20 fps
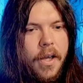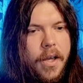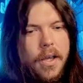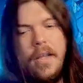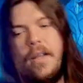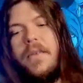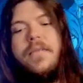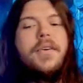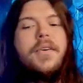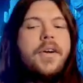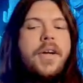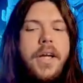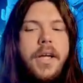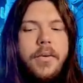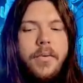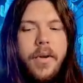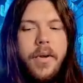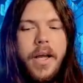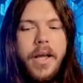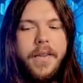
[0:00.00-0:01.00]
At the very end,
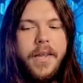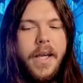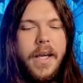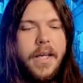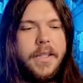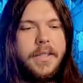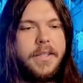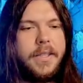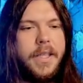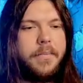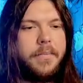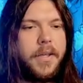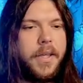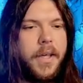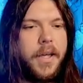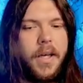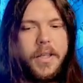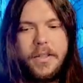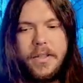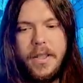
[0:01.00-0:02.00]
well, I think I skipped the
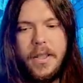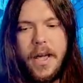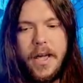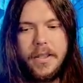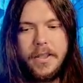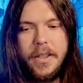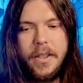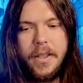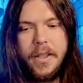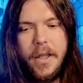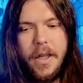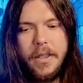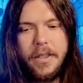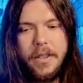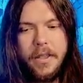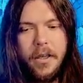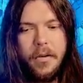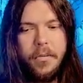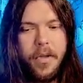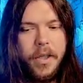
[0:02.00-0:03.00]
cutscene accidentally last
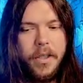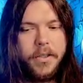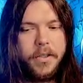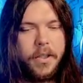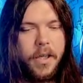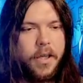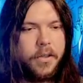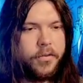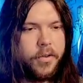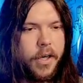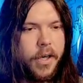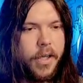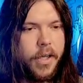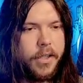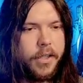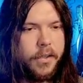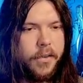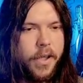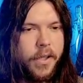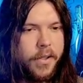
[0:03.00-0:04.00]
time I played, so I'll try not to
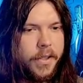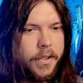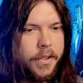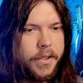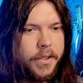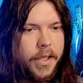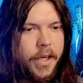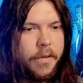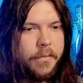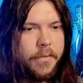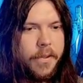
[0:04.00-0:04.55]
do that this time.